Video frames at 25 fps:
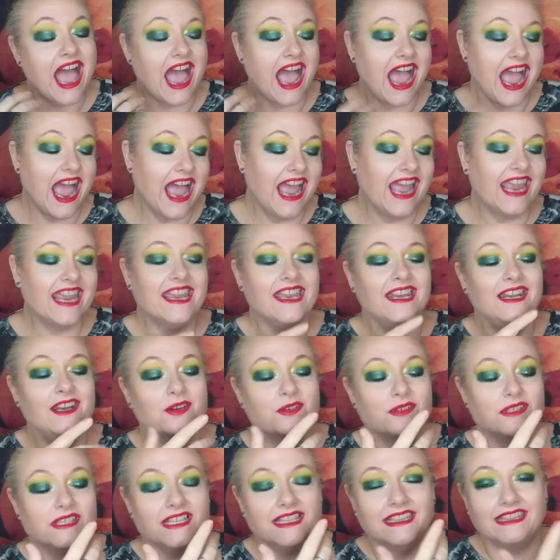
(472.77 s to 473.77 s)
I
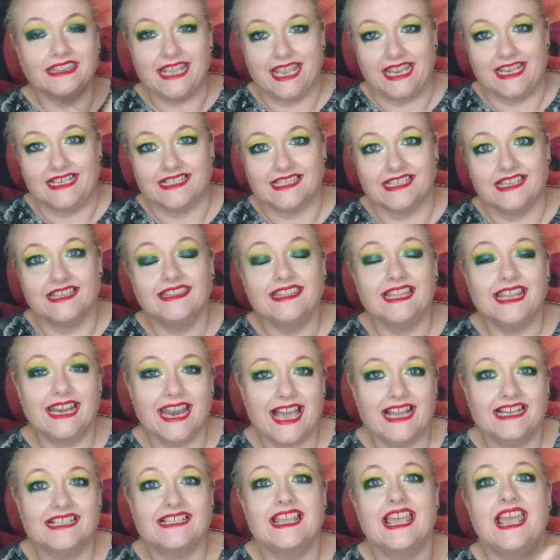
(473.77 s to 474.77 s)
looked at this, the
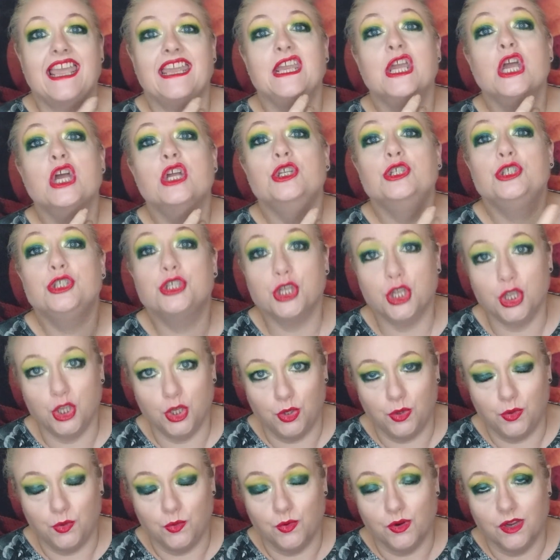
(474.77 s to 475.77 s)
Latte
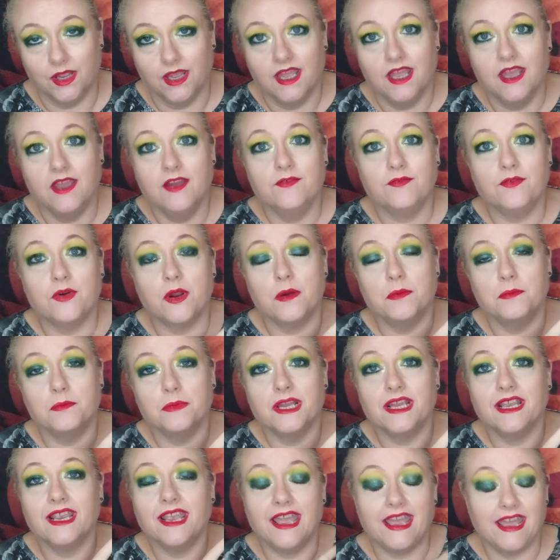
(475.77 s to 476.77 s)
2
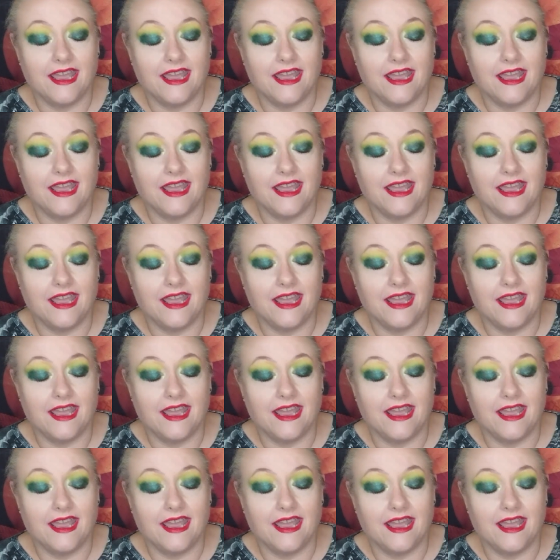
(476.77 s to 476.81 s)
from,